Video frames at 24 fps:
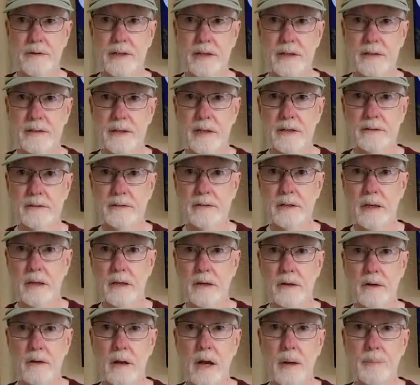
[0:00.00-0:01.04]
to get that
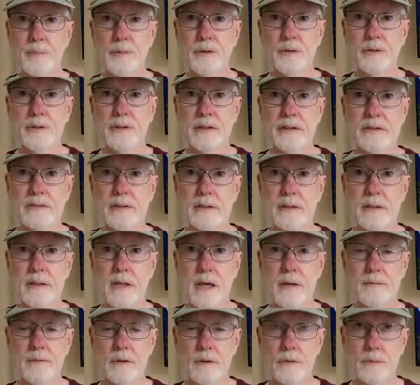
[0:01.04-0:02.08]
sucker up to a decent
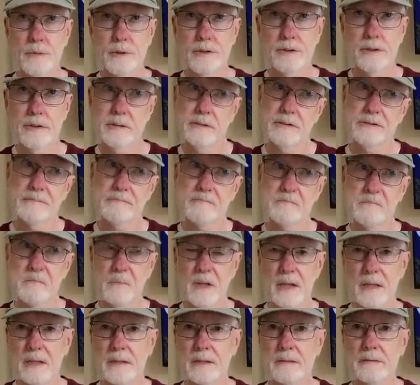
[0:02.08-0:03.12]
level, which is
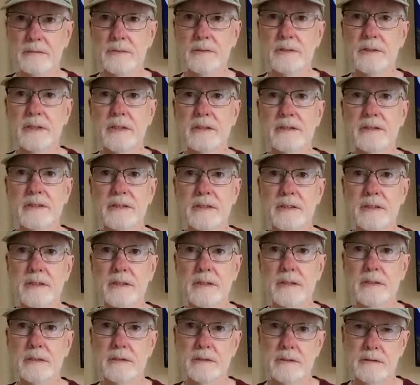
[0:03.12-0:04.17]
like
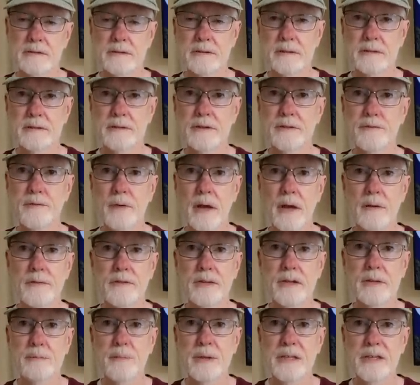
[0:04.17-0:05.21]
60 to 65
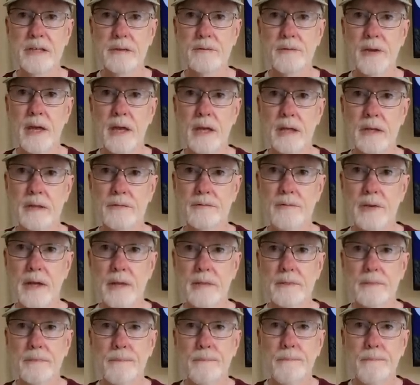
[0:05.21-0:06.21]
dB of gain, in fact.